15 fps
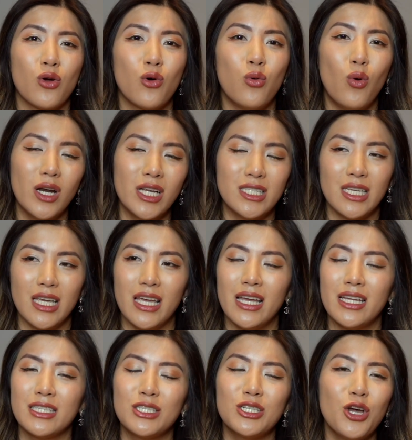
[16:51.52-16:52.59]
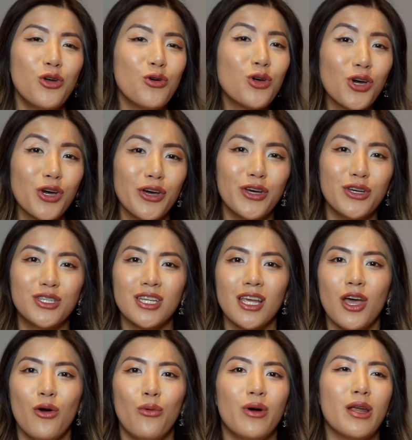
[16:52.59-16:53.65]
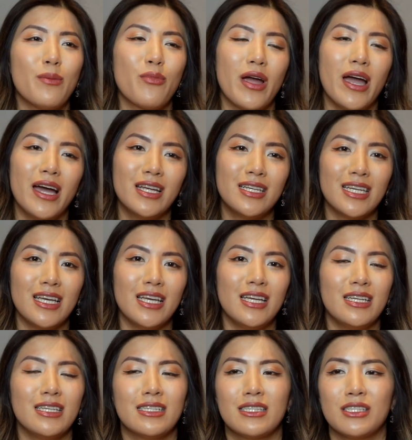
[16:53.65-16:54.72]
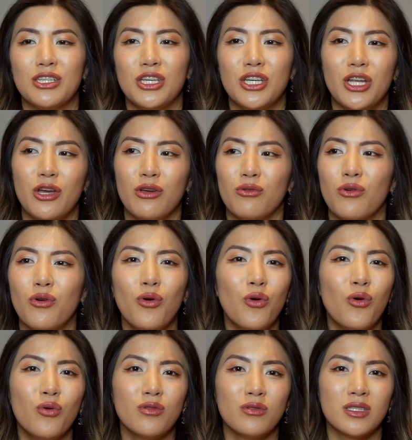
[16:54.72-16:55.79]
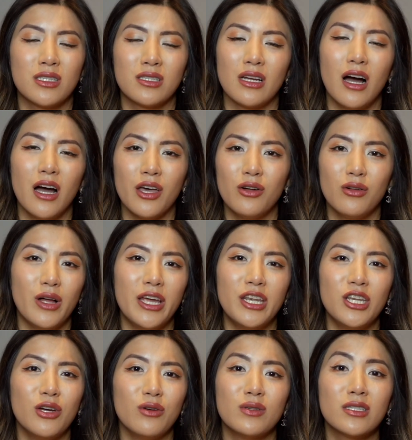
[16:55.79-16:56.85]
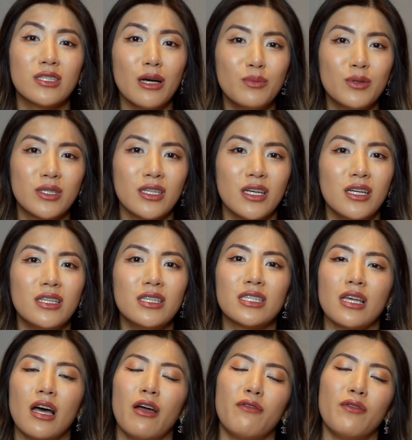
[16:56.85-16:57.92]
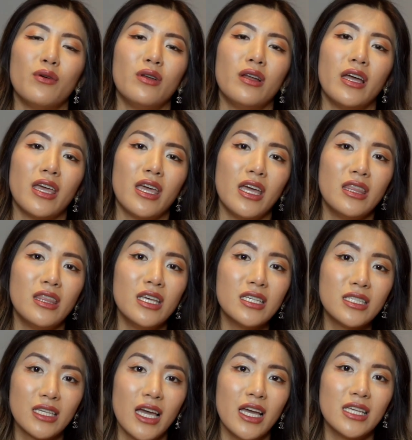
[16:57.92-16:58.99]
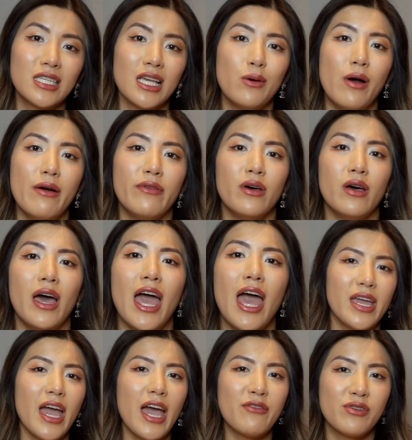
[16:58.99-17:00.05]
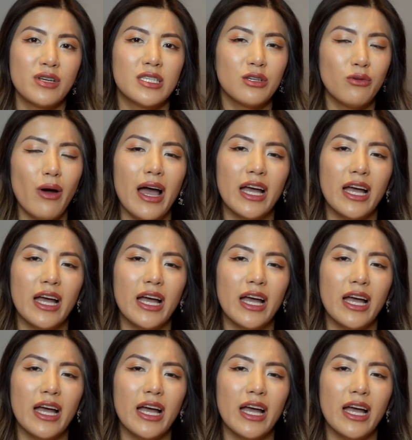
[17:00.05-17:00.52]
quality. It's no good when a brand is, you know, all style and no substance. I feel like in this case, however, every single